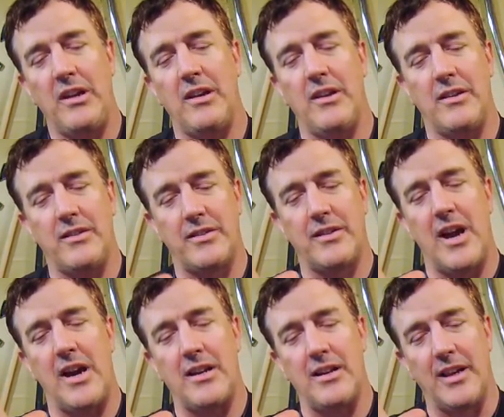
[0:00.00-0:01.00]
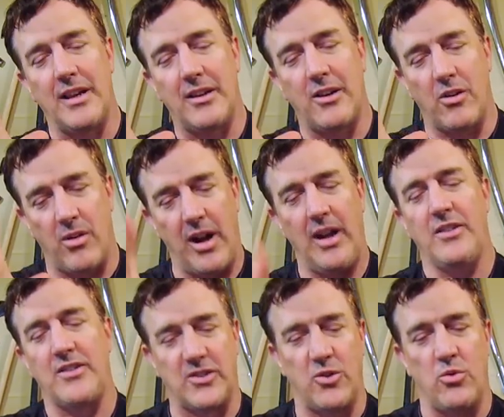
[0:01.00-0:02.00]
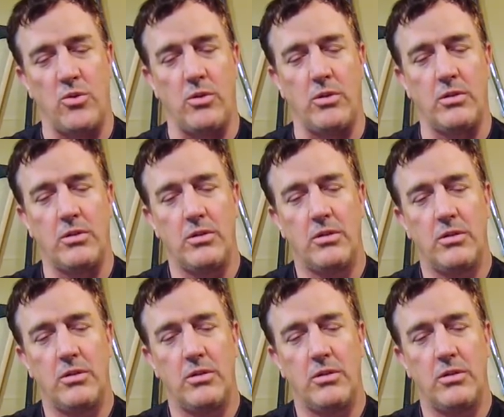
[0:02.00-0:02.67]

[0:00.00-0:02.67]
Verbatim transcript: is kind of like grade school,